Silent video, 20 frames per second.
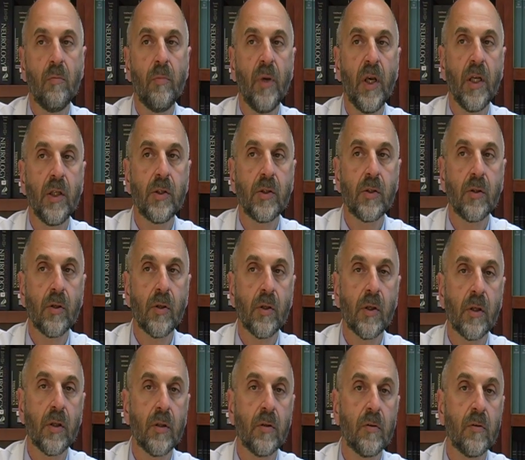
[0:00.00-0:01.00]
based
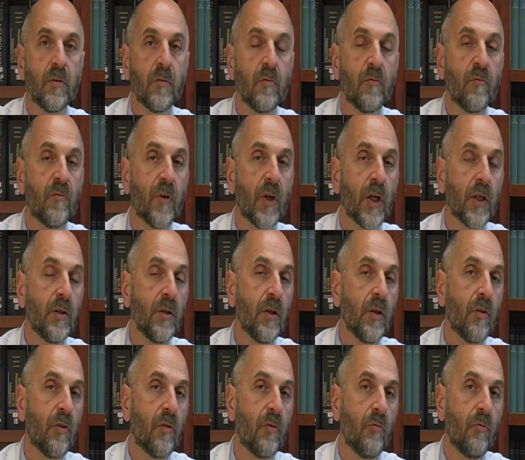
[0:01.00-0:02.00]
on
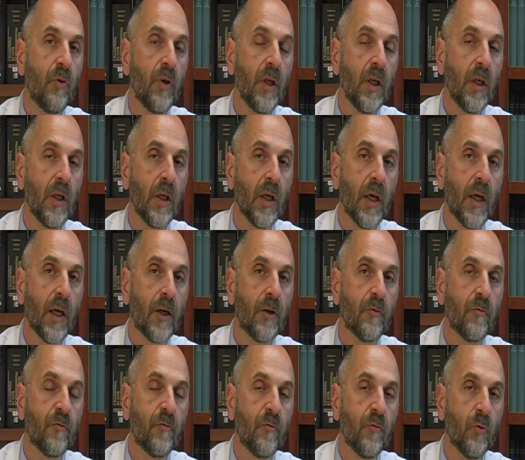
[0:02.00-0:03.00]
finding 3 out
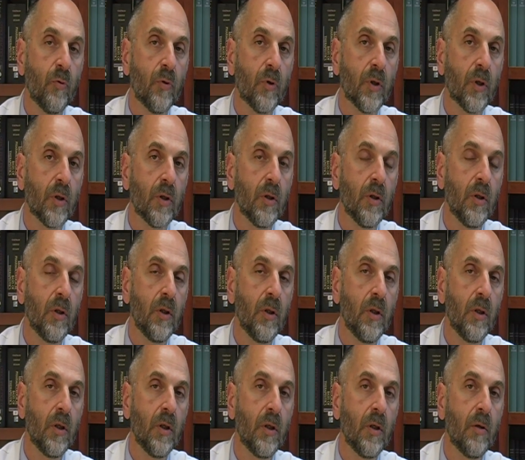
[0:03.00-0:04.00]
of 4
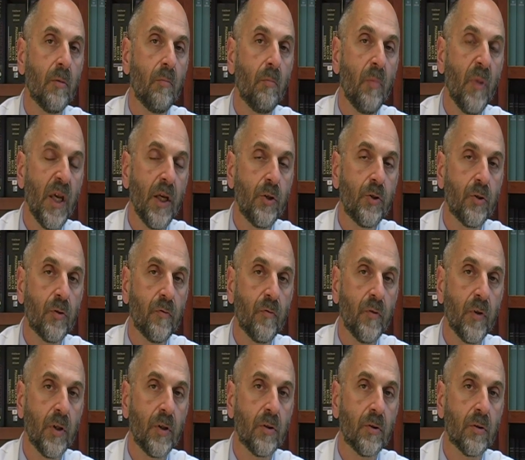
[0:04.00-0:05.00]
major
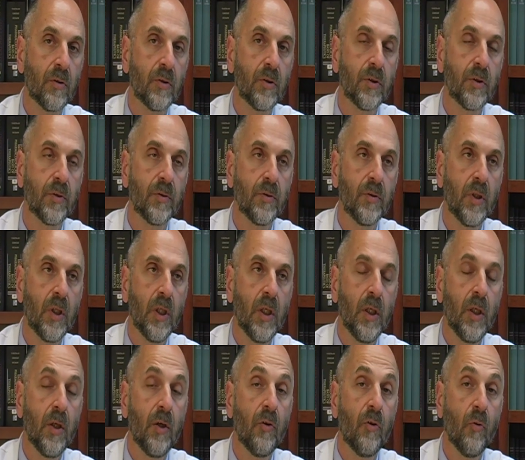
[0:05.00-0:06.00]
features.
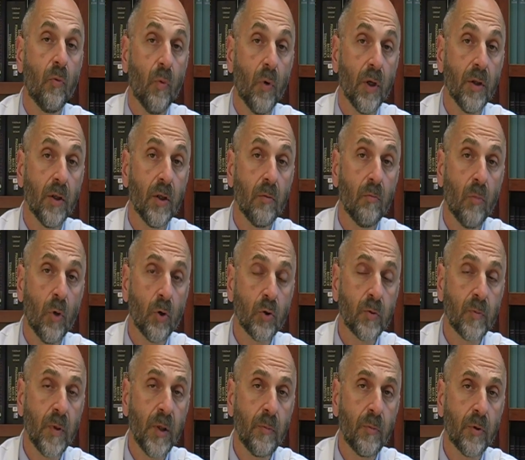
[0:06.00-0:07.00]
The one that
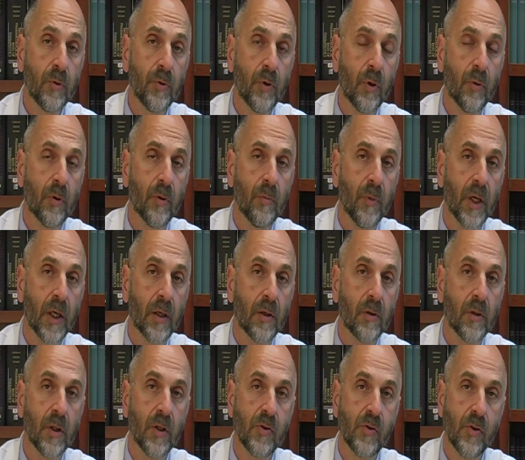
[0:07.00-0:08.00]
most people know
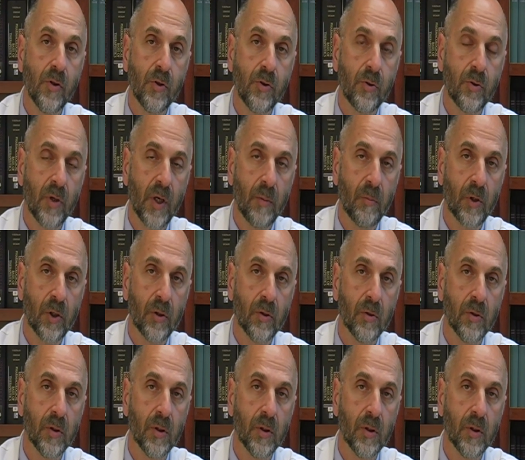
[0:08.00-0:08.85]
about is the tremor.